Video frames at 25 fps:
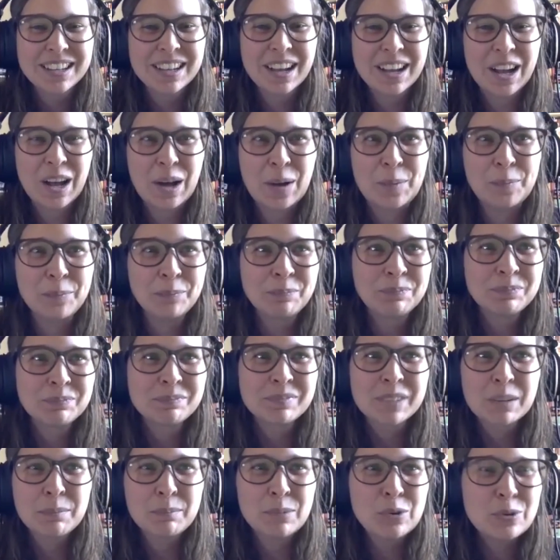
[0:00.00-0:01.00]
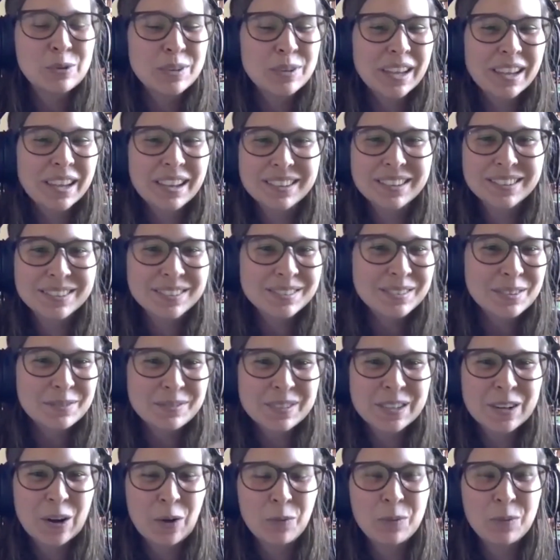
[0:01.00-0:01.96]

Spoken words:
Mooncakes, you know,